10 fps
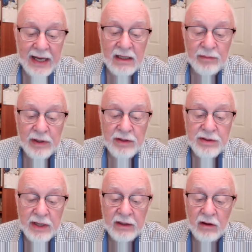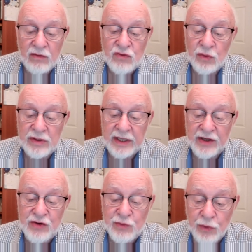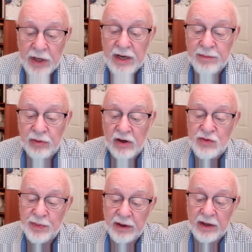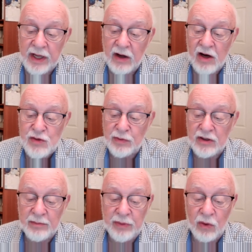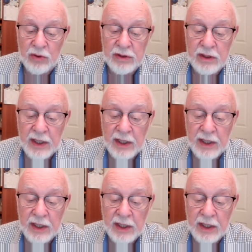elements and also an extreme prosperity gospel component